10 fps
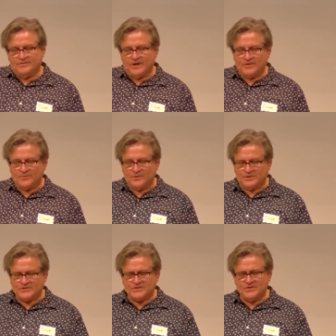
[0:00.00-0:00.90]
Father,
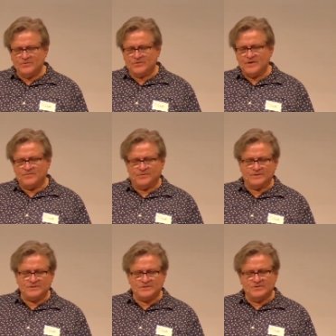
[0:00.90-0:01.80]
we are so grateful
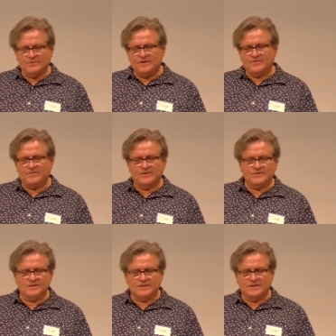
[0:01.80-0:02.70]
that so many of the
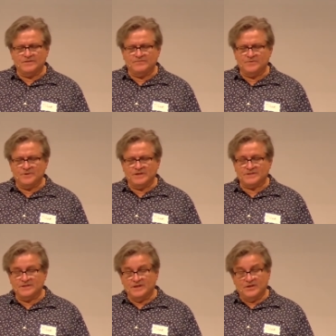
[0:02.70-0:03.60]
folks that attended
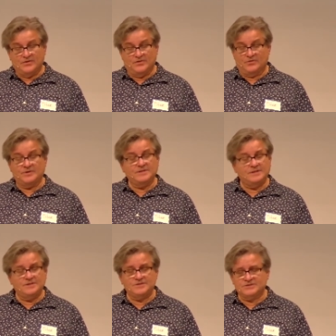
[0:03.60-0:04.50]
VBS don't
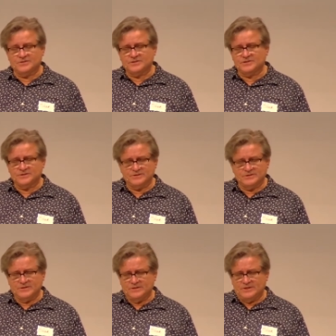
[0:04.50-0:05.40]
attend this church.
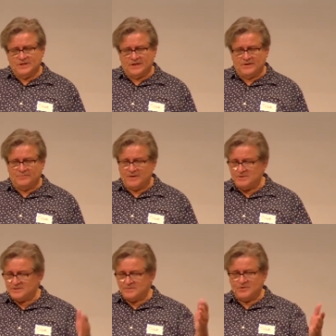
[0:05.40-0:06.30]
Uh,
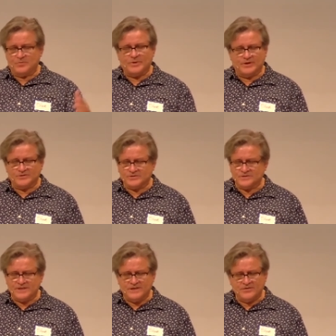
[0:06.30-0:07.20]
maybe some of their parents
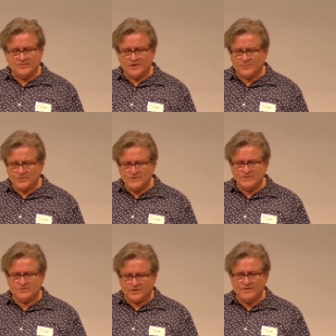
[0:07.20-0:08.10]
are sitting here. Father, we're
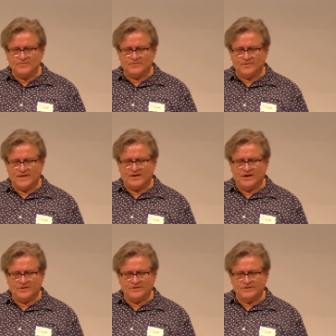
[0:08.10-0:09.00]
so grateful for that
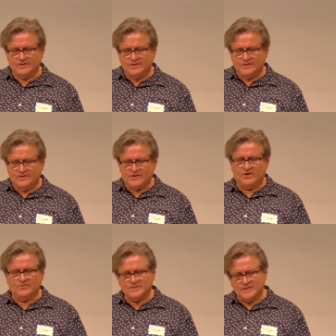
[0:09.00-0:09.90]
honor to
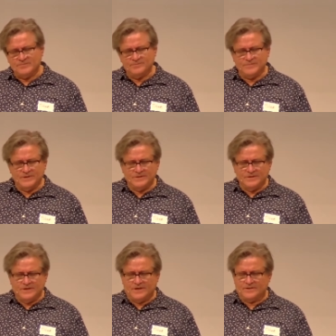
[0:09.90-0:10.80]
host them,
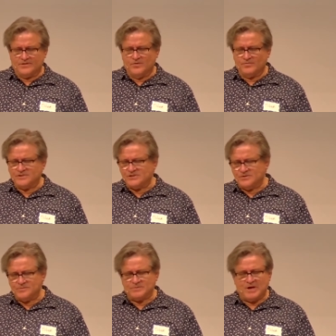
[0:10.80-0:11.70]
uh, to hopefully
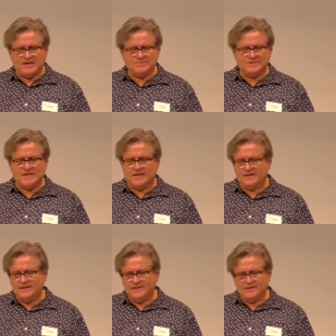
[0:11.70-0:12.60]
show them some
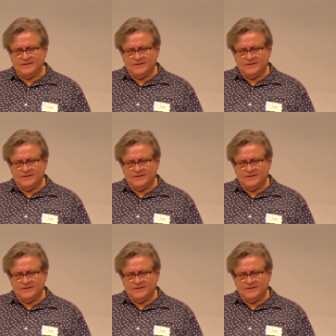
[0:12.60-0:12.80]
hospitality.